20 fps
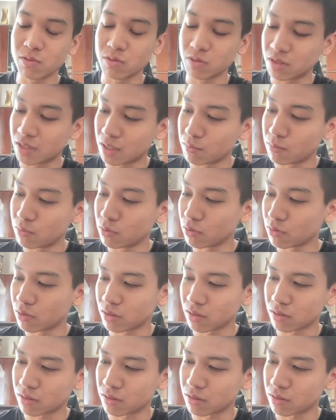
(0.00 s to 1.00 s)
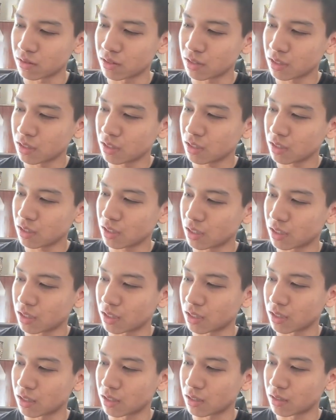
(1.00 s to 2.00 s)
they built in
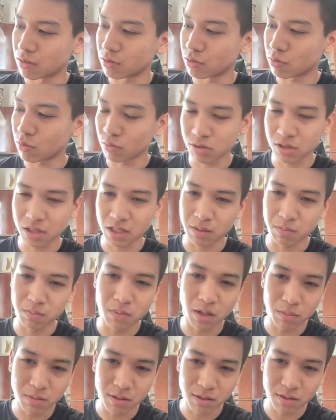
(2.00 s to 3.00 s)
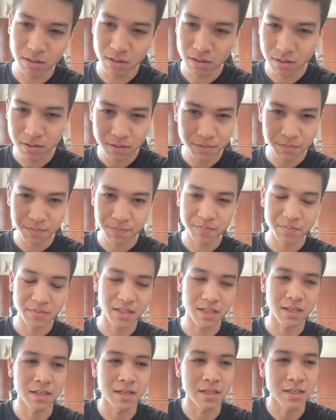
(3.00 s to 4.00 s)
tools like Bubble,
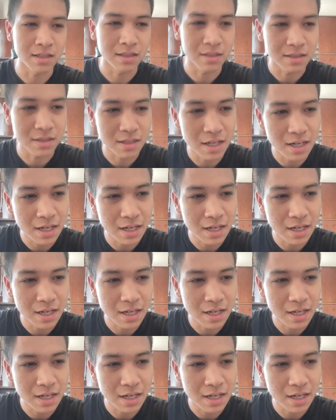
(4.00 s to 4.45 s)
and